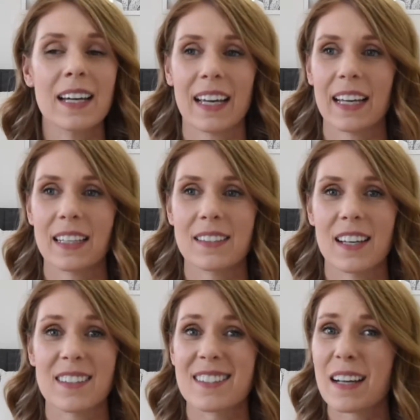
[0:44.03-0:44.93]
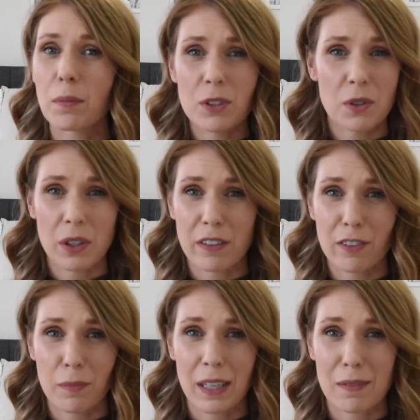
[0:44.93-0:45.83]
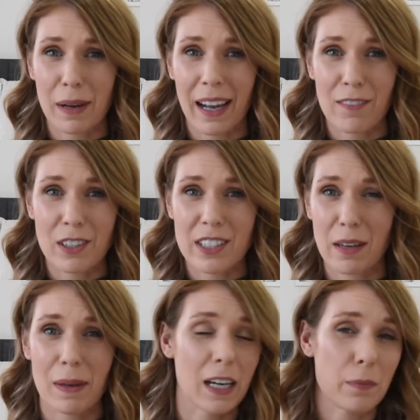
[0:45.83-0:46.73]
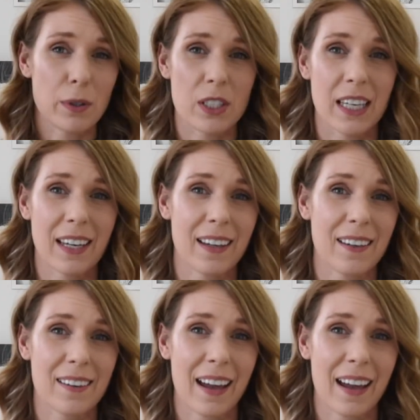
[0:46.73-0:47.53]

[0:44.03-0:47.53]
It does double duty for me in my everyday makeup routine,